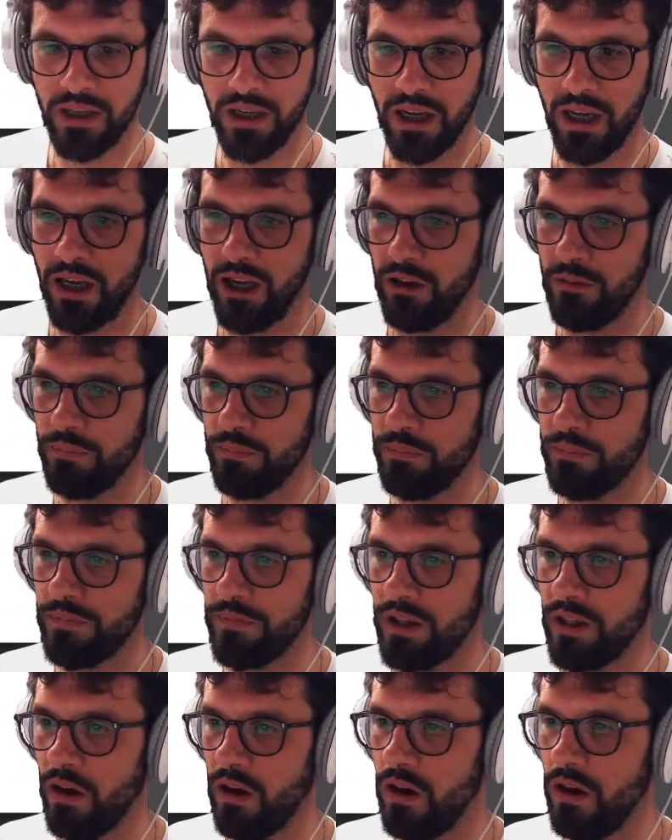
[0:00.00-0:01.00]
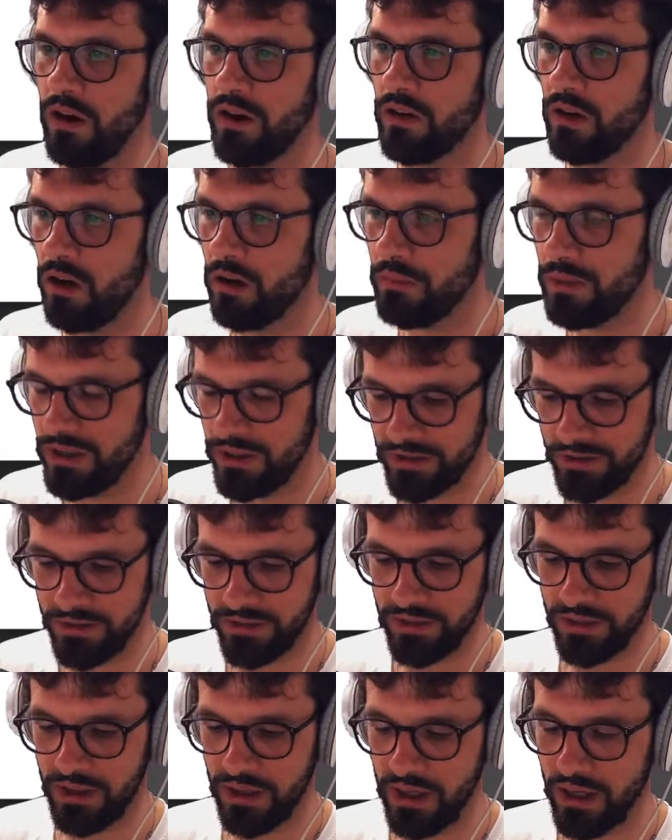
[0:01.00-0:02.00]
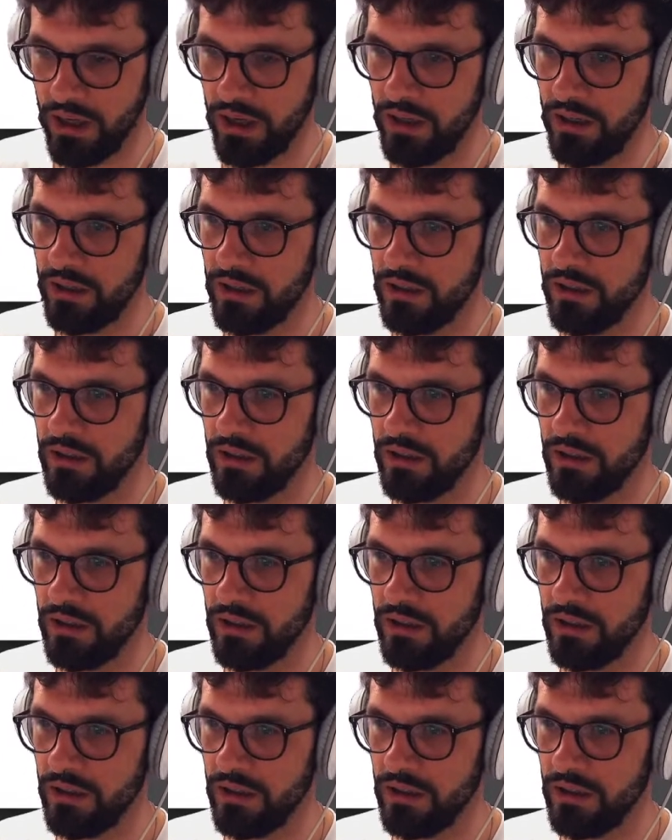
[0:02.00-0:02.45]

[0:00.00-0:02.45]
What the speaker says: all normals are